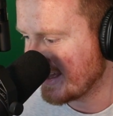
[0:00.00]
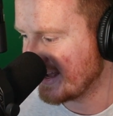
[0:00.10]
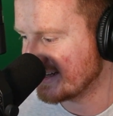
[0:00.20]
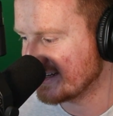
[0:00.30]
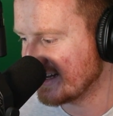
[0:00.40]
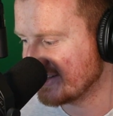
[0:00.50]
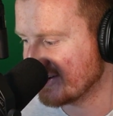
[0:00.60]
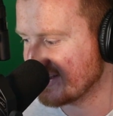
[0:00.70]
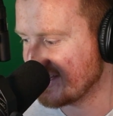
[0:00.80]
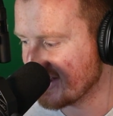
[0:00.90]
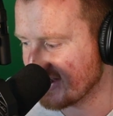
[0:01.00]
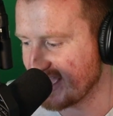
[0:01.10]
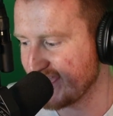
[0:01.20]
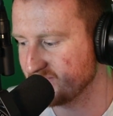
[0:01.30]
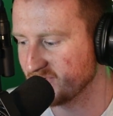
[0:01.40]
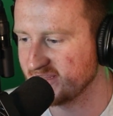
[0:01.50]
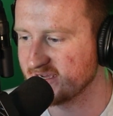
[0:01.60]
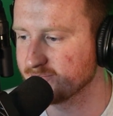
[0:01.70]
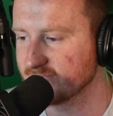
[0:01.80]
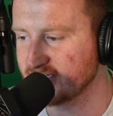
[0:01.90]
And you're here, and
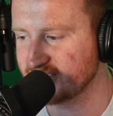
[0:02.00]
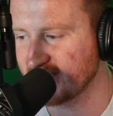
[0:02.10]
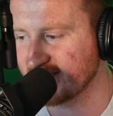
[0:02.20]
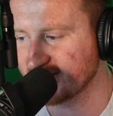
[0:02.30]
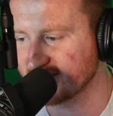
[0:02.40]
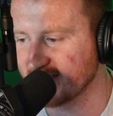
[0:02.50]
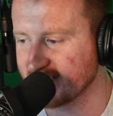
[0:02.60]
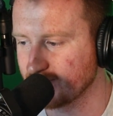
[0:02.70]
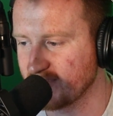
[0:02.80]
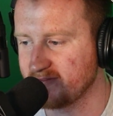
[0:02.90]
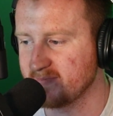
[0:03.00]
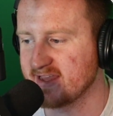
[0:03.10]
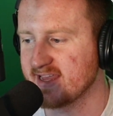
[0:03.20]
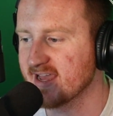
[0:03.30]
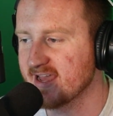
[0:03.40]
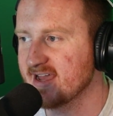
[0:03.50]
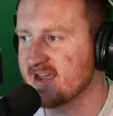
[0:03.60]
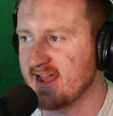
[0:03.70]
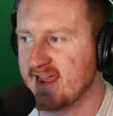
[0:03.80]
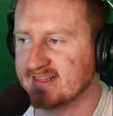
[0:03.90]
really appreciate you sticking with me
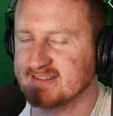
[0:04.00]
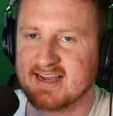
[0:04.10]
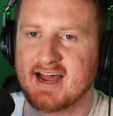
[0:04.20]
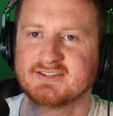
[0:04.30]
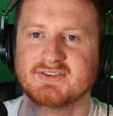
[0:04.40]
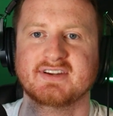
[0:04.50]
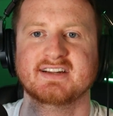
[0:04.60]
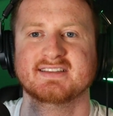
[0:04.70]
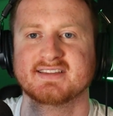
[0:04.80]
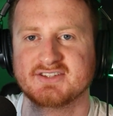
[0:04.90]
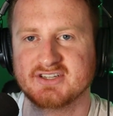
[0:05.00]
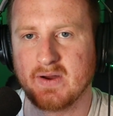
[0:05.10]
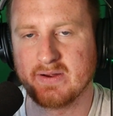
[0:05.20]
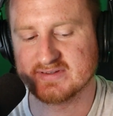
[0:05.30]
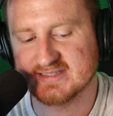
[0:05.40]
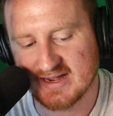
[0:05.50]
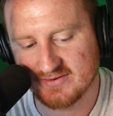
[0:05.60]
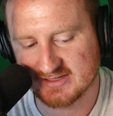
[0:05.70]
and tuning into the show every day.